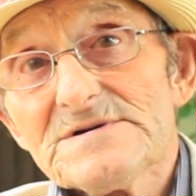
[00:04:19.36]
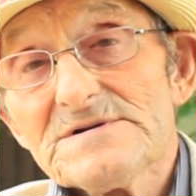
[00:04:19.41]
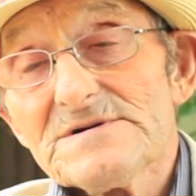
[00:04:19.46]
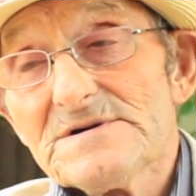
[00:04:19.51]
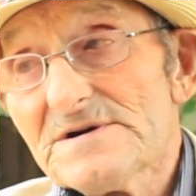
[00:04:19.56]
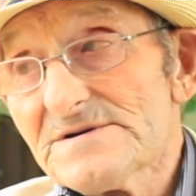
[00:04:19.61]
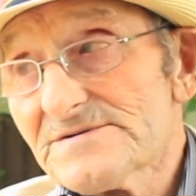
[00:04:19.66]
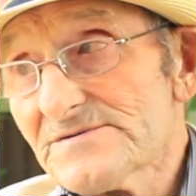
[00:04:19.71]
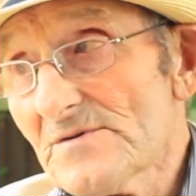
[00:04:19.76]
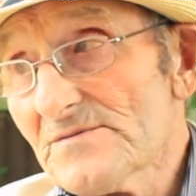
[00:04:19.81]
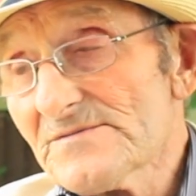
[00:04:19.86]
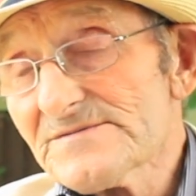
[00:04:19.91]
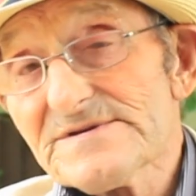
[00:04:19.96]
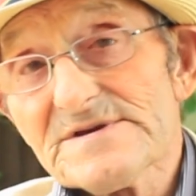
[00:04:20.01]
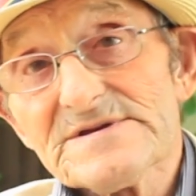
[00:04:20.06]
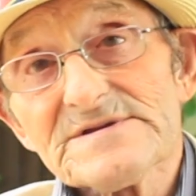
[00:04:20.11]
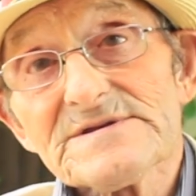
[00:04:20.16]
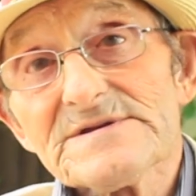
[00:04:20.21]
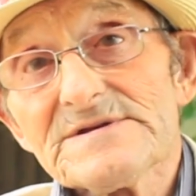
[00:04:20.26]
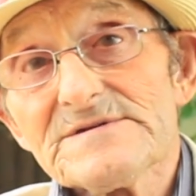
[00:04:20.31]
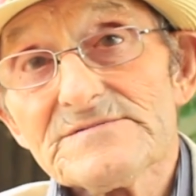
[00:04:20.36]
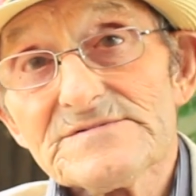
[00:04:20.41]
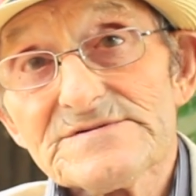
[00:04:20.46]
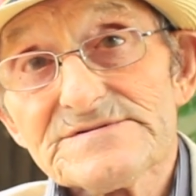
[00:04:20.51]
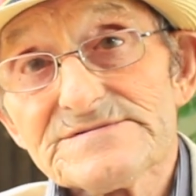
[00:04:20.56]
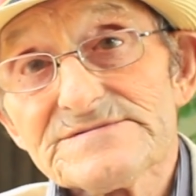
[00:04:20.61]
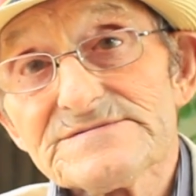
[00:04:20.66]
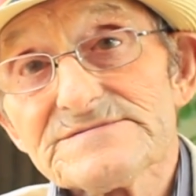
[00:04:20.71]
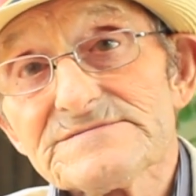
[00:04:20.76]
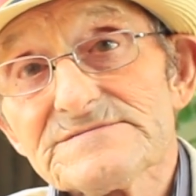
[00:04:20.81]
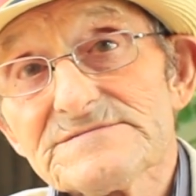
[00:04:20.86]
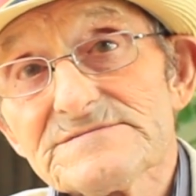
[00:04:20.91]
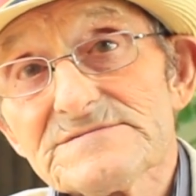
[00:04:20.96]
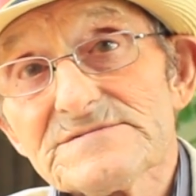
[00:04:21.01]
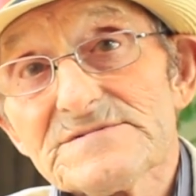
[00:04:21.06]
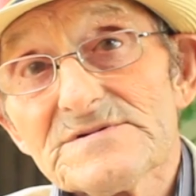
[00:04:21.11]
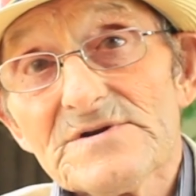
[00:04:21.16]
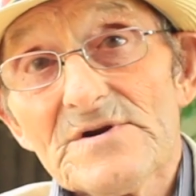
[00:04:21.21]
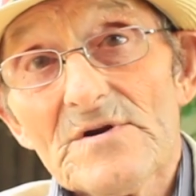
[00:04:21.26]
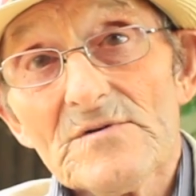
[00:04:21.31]
I don't think they was,
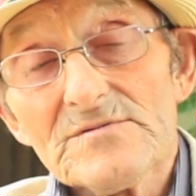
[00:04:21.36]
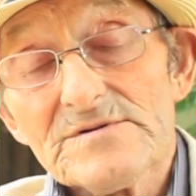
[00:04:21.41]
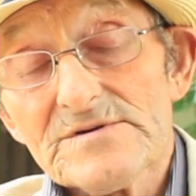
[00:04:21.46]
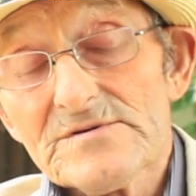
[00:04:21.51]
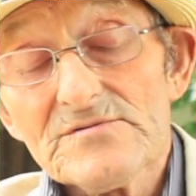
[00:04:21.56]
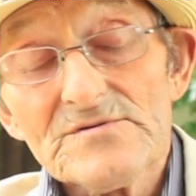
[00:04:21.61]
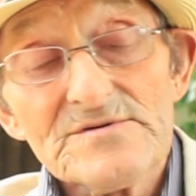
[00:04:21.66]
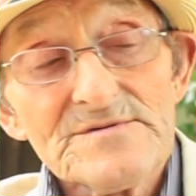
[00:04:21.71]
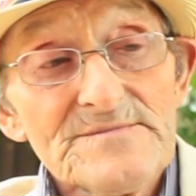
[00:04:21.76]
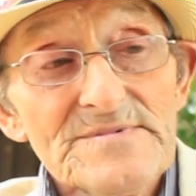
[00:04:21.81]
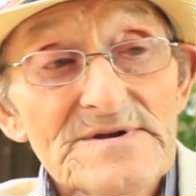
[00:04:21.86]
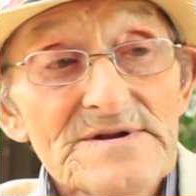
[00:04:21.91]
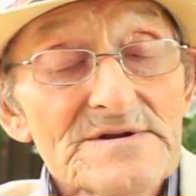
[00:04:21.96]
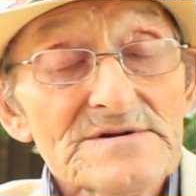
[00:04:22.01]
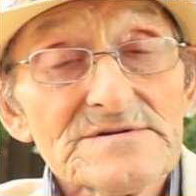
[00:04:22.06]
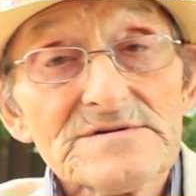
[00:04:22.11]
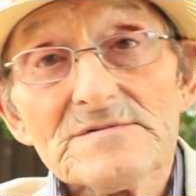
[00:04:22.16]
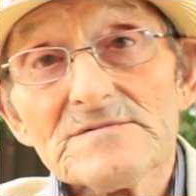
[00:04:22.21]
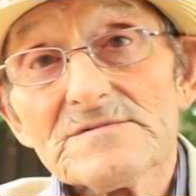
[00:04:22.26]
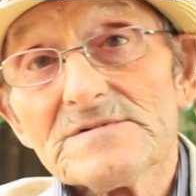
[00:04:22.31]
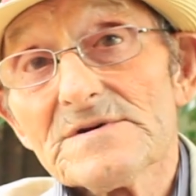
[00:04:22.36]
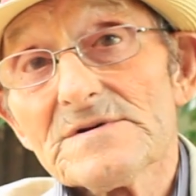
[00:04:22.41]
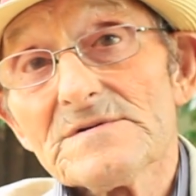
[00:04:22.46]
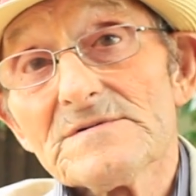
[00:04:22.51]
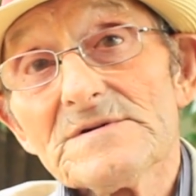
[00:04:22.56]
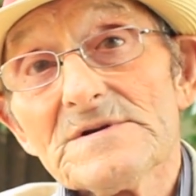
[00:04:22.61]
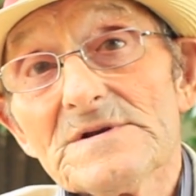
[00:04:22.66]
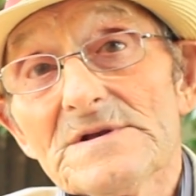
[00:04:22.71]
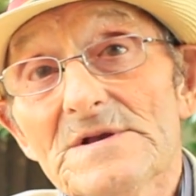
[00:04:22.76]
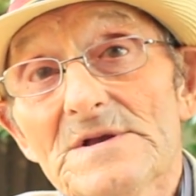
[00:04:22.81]
you know, they could have been, I don't know.